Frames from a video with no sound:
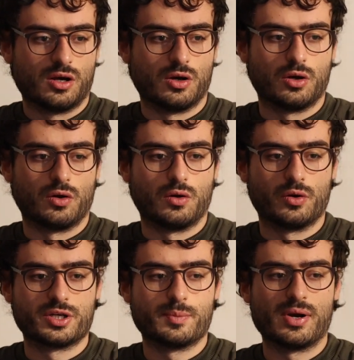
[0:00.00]

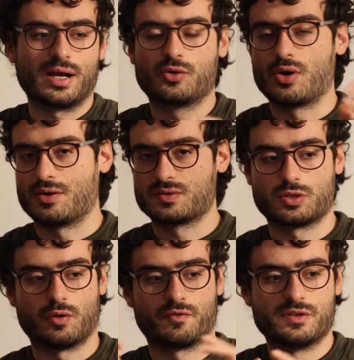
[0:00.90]
on the
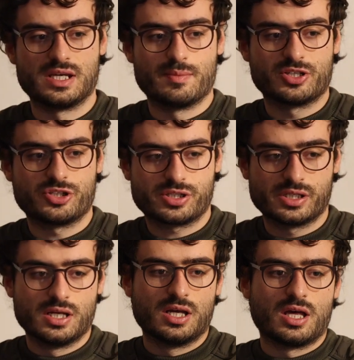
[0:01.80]
backgrounds of the
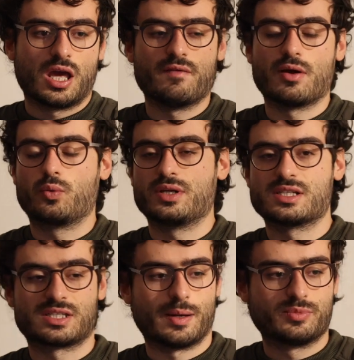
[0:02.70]
images, even with
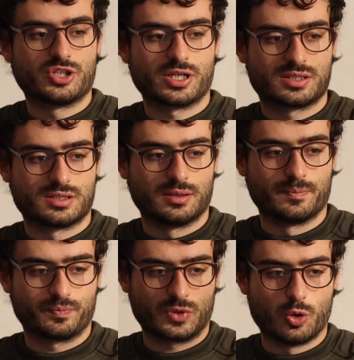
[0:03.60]
the subjects
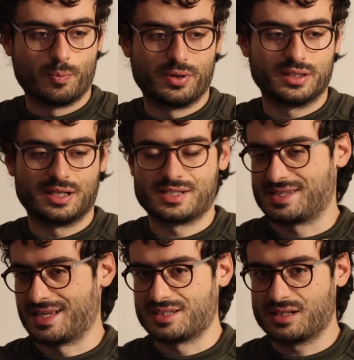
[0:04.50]
completely
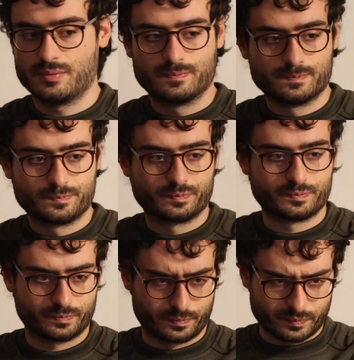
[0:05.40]
static.
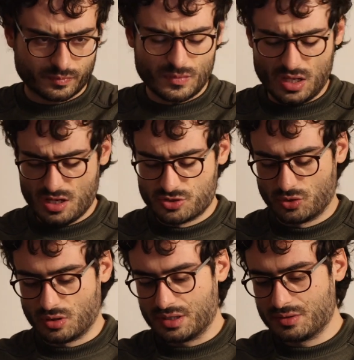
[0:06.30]

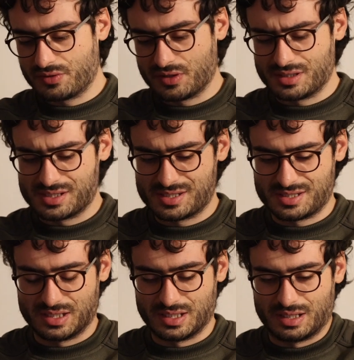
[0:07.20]
So I don't think
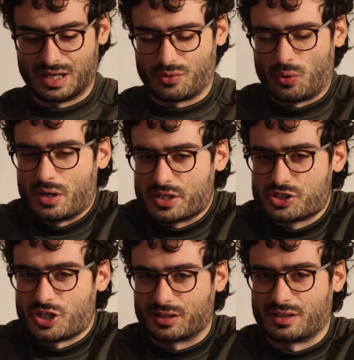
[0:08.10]
it's a rolling
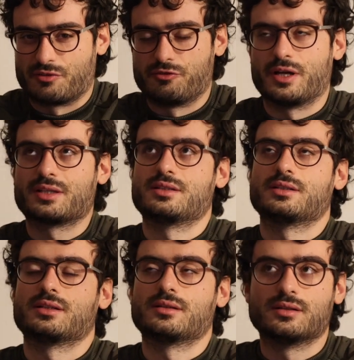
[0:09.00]
shutter effect,
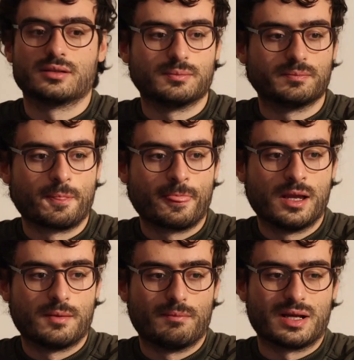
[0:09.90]

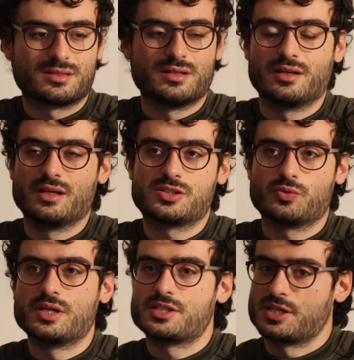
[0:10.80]
but it's
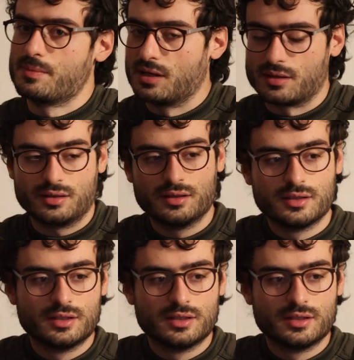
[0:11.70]
really similar,